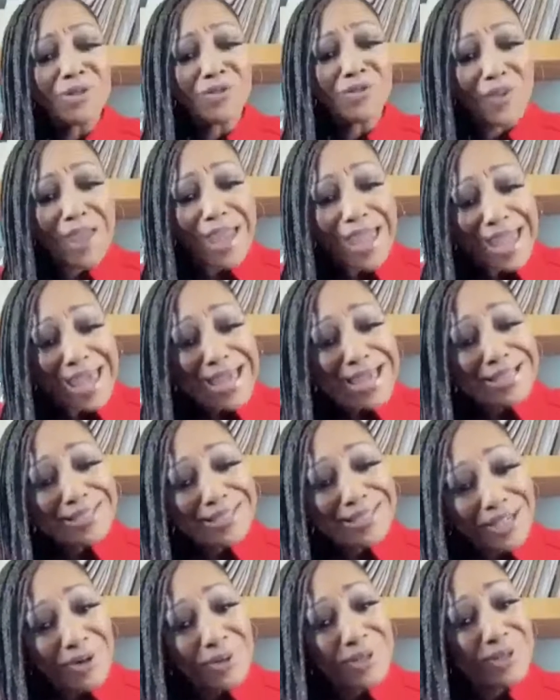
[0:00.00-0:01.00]
those
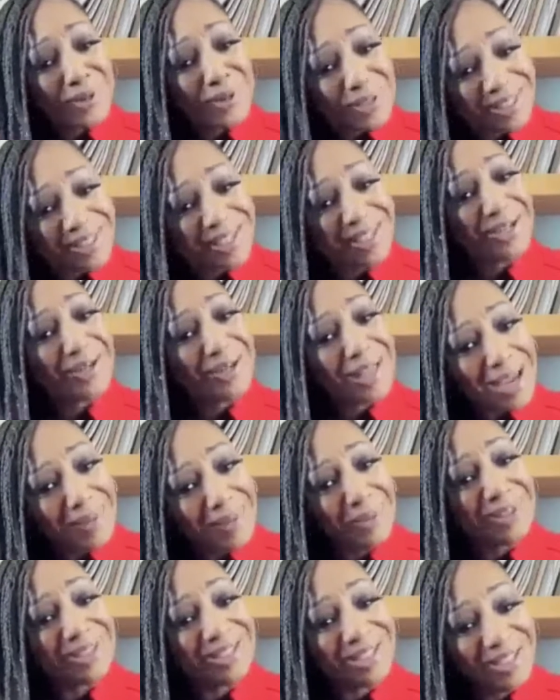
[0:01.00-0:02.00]
fans, you're still
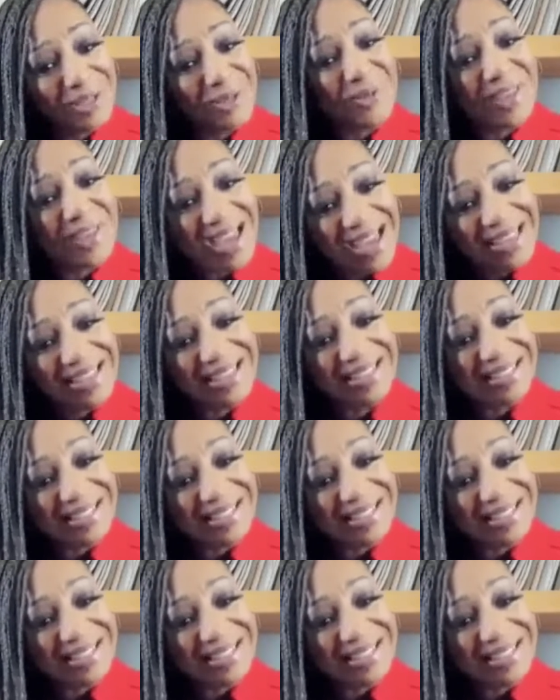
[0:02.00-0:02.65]
able to do that?